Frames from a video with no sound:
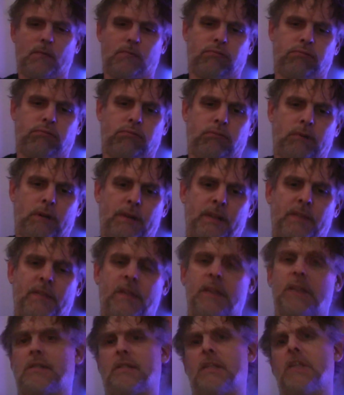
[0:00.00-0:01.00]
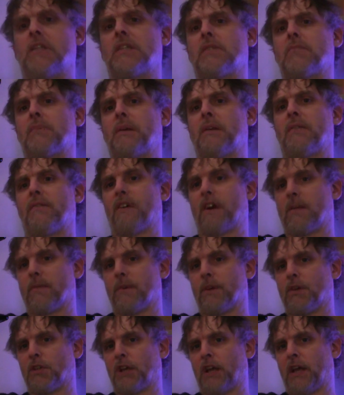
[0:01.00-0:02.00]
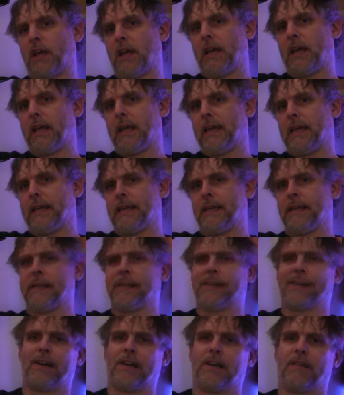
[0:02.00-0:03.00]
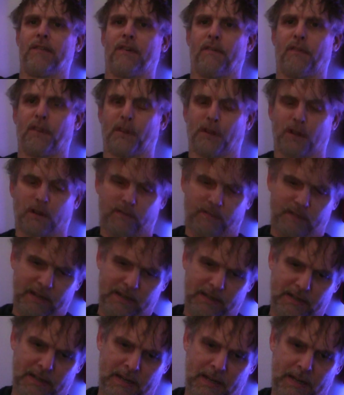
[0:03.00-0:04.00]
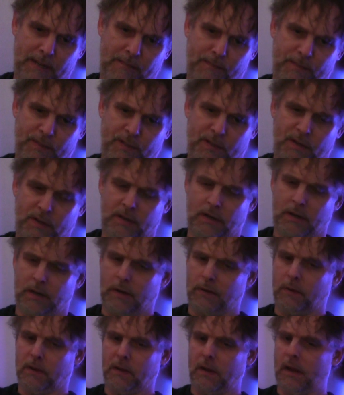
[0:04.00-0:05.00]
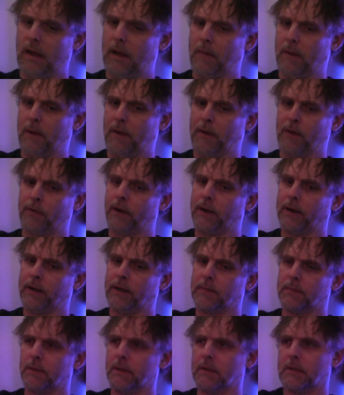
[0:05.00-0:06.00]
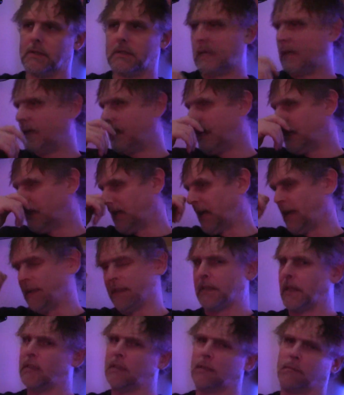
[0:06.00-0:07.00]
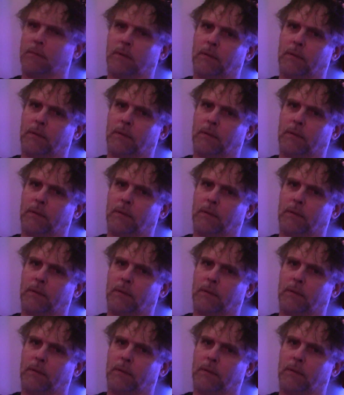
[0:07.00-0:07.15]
Right, this has been very much a kind of off the cuff thing today, so I don't know about greatness, but yes, I had to say something